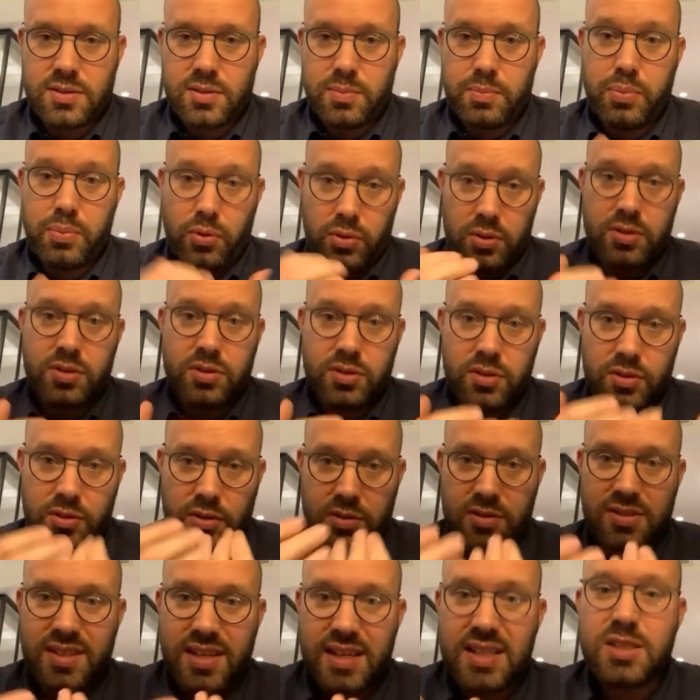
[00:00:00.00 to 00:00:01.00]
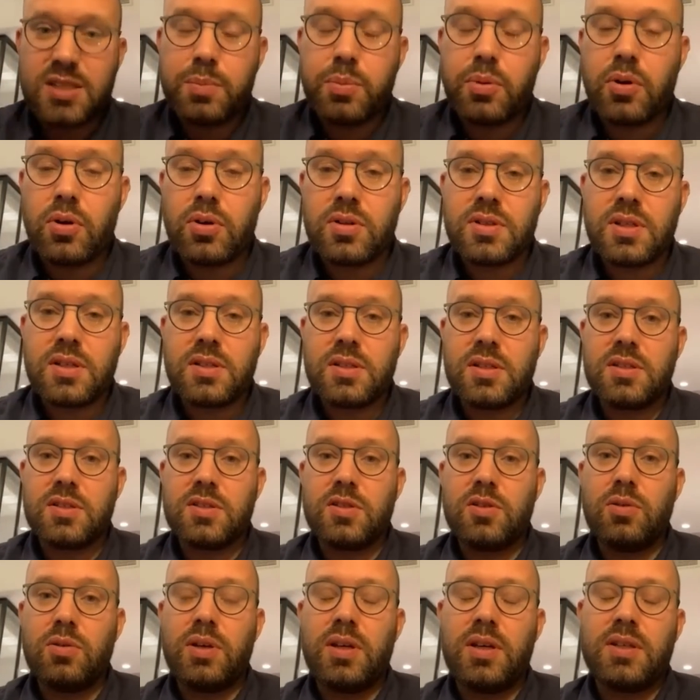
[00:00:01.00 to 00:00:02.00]
the the person or the expert that
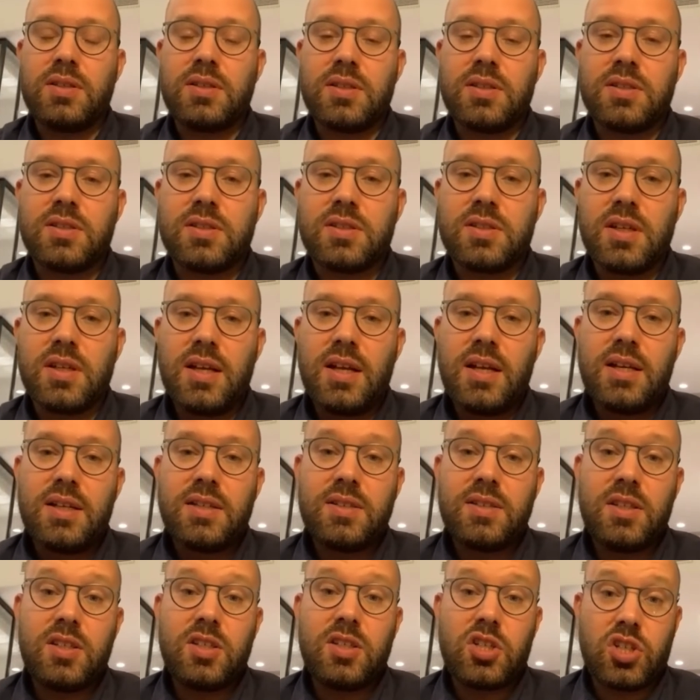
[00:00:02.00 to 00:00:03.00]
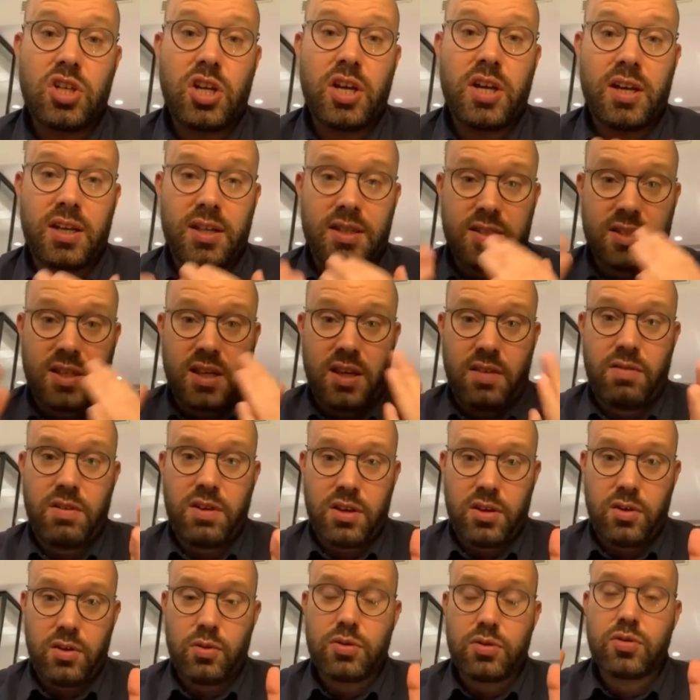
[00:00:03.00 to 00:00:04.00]
is doing this this check is
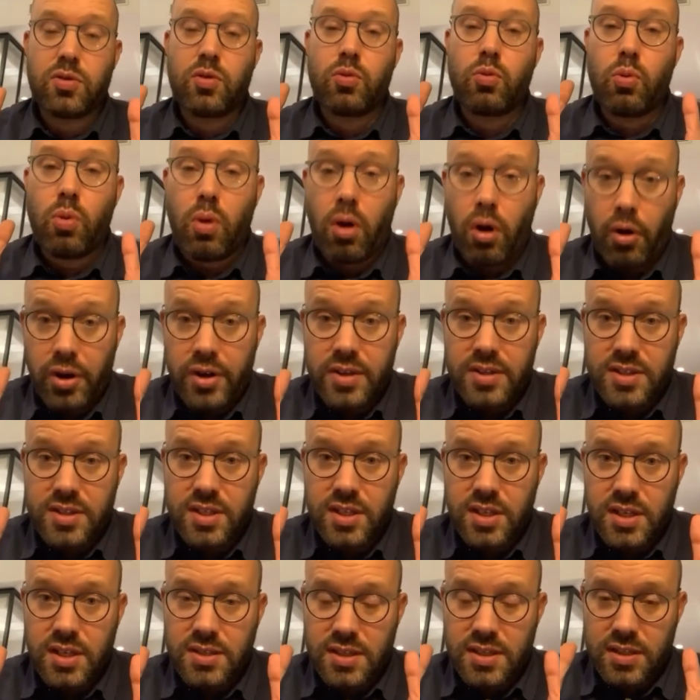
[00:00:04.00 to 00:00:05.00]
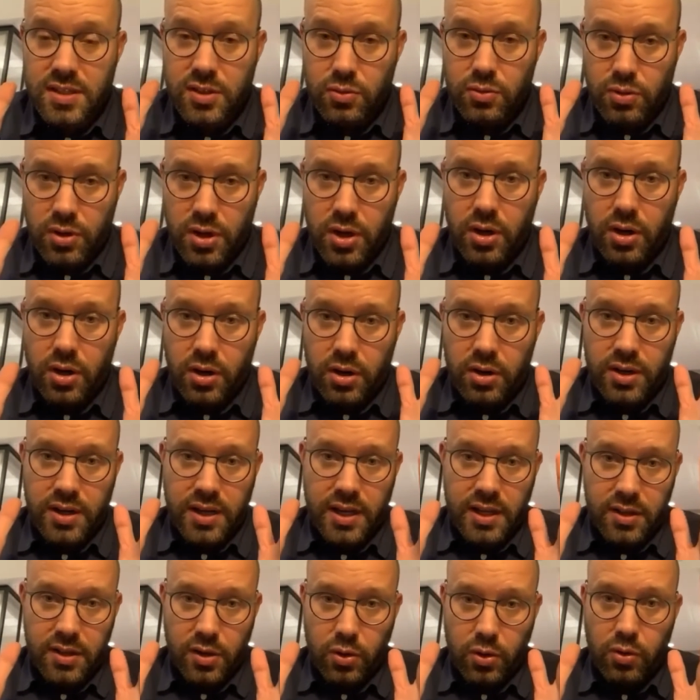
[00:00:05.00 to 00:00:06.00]
giving you the warranty that your car
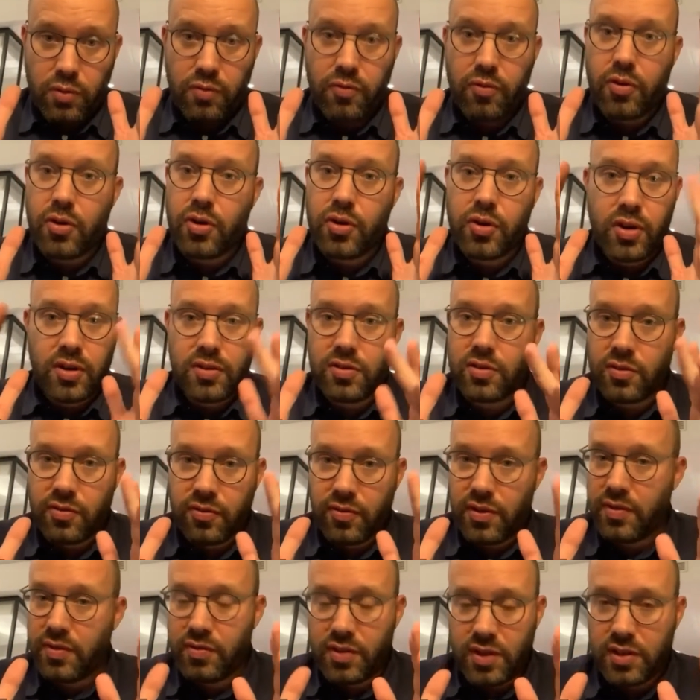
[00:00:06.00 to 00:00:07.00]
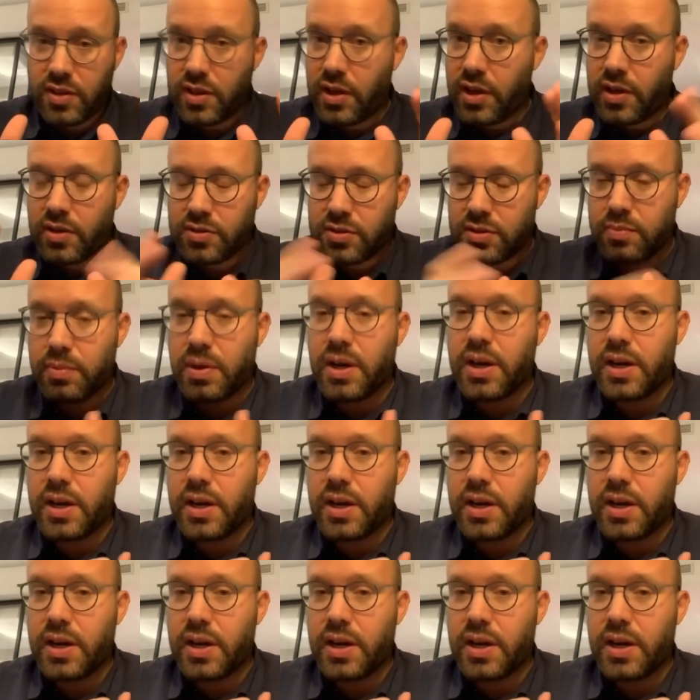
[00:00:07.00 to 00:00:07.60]
can go for another fifty thousand